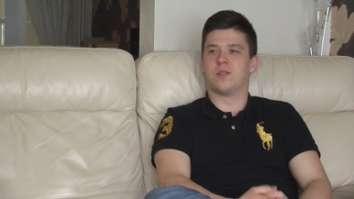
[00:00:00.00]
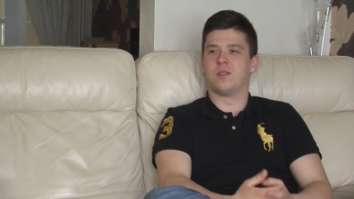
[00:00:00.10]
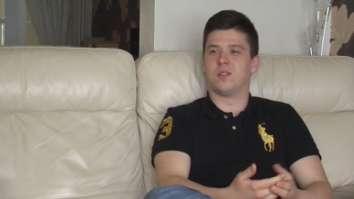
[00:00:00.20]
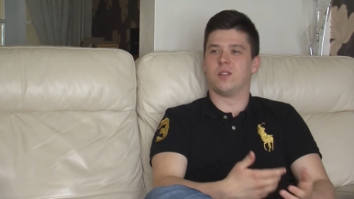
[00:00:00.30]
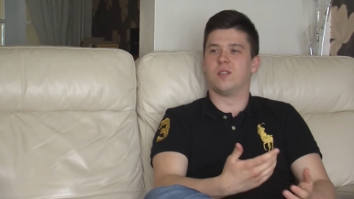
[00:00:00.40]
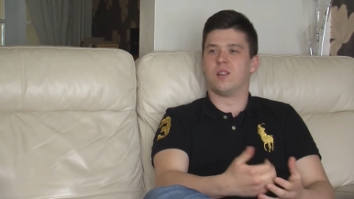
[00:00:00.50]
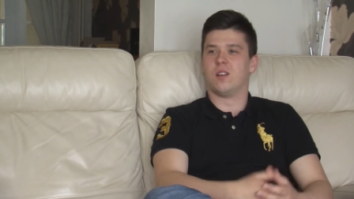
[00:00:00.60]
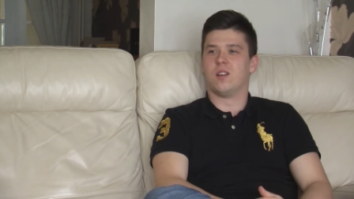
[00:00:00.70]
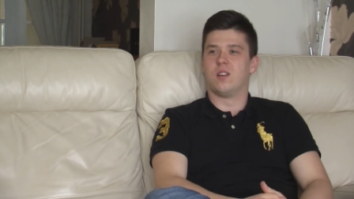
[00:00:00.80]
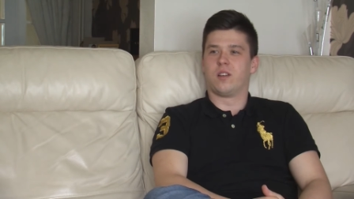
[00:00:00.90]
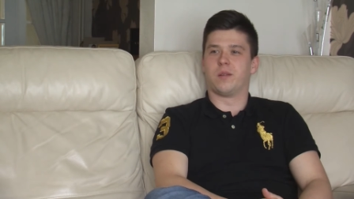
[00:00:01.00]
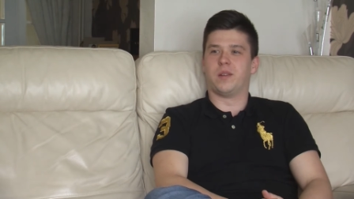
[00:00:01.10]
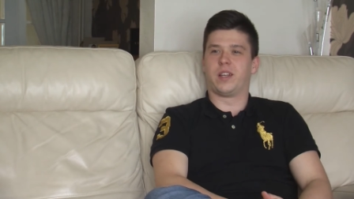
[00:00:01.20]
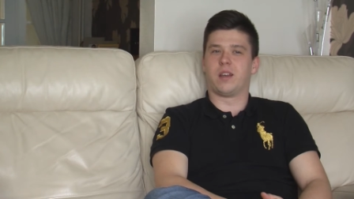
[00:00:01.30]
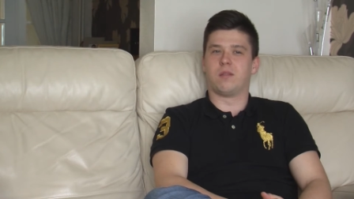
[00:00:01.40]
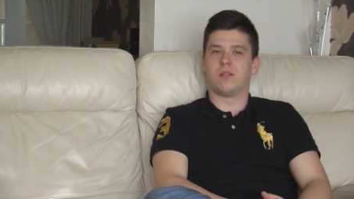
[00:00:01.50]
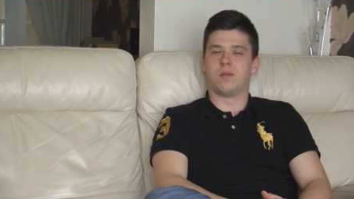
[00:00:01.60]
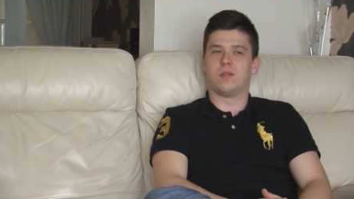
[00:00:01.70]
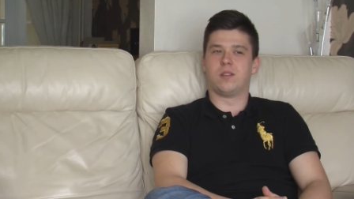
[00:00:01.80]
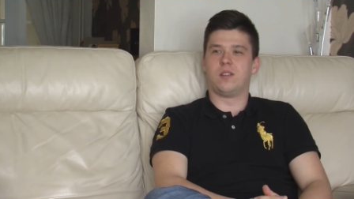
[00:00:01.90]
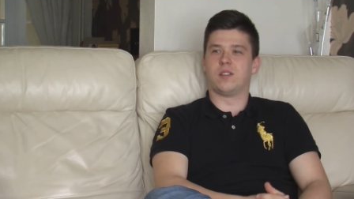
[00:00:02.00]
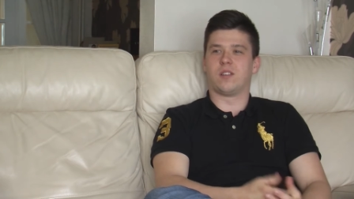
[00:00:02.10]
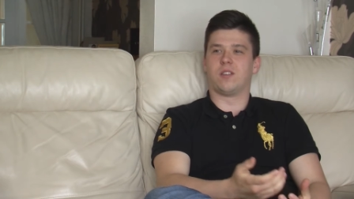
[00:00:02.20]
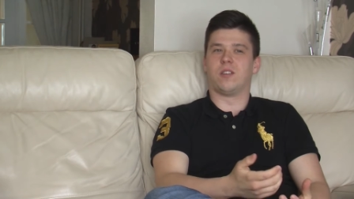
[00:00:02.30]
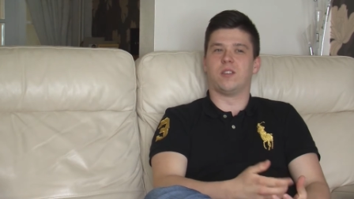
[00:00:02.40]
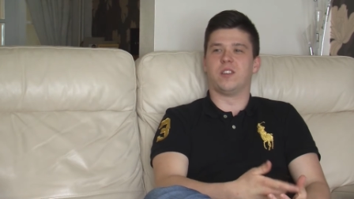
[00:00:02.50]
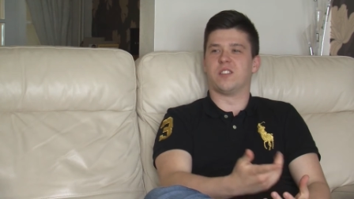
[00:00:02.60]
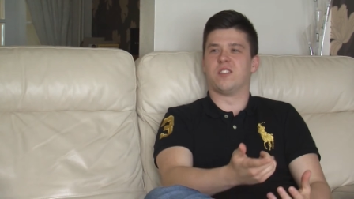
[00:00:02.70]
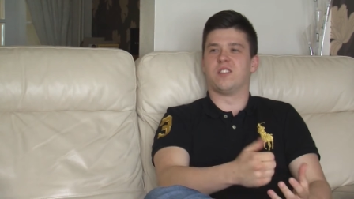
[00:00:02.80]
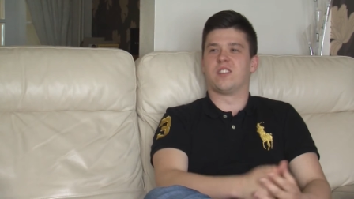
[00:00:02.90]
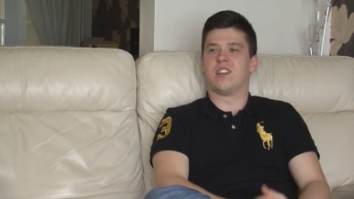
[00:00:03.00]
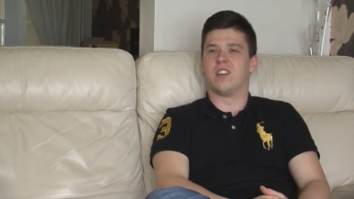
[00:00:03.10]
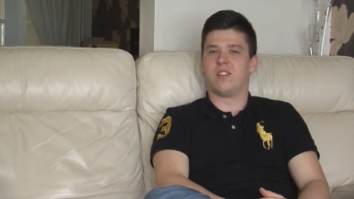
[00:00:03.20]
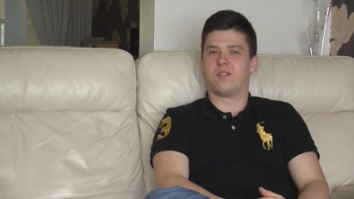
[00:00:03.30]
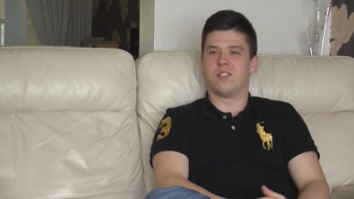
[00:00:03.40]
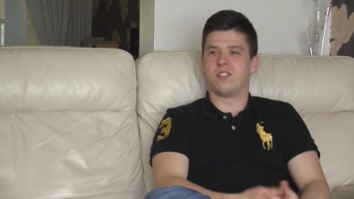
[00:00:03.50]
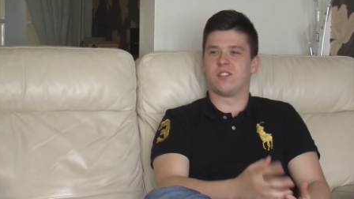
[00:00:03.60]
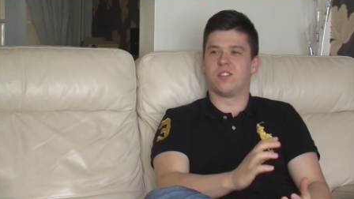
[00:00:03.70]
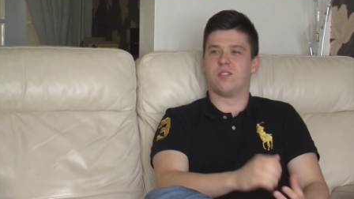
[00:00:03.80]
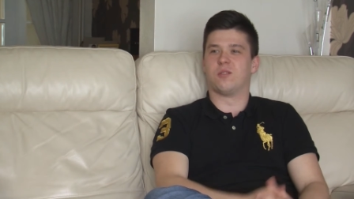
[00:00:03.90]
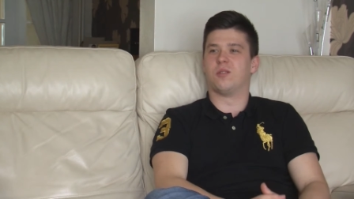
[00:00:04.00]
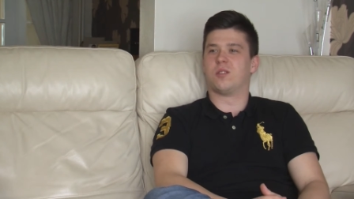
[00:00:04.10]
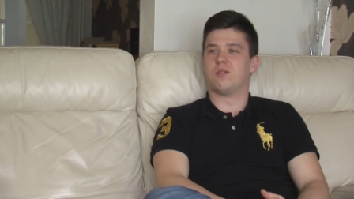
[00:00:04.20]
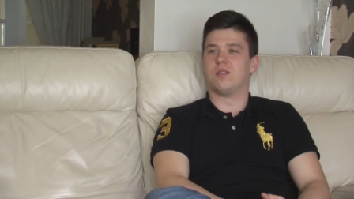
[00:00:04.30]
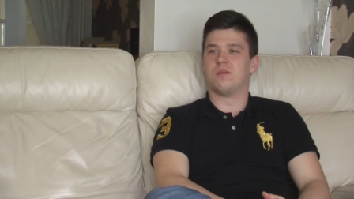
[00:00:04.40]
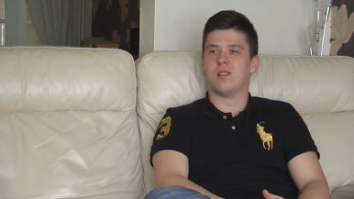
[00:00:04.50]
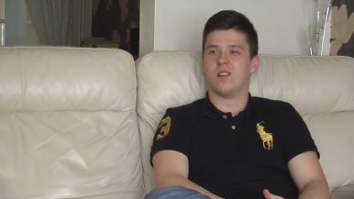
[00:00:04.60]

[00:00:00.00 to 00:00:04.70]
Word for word: to, you know, communicate with him. Or he, oh, he doesn't understand anything, just don't talk to him